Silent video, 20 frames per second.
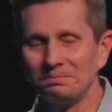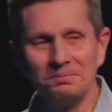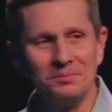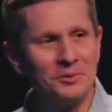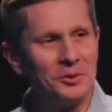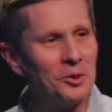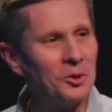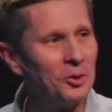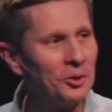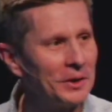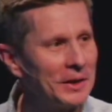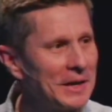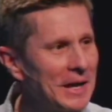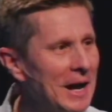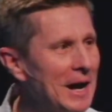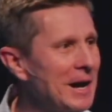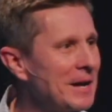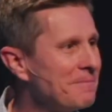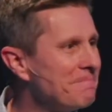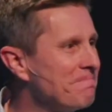A holy
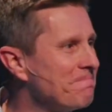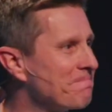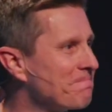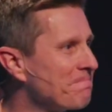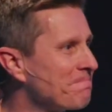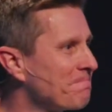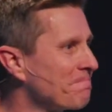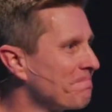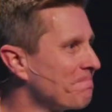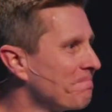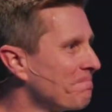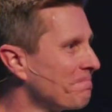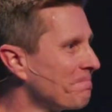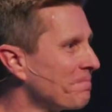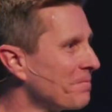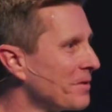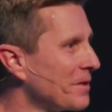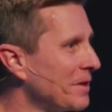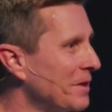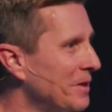God
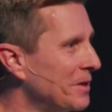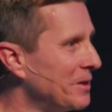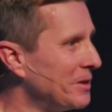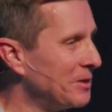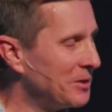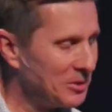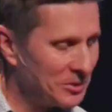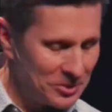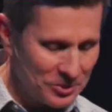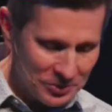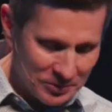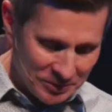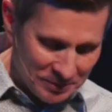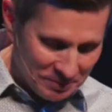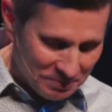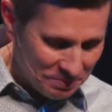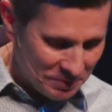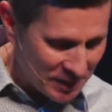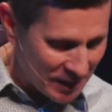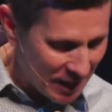who
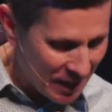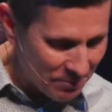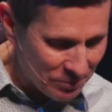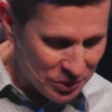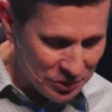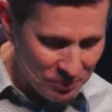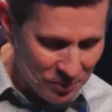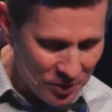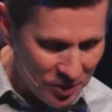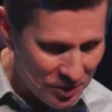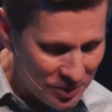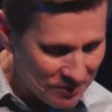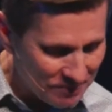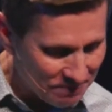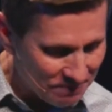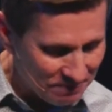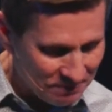became small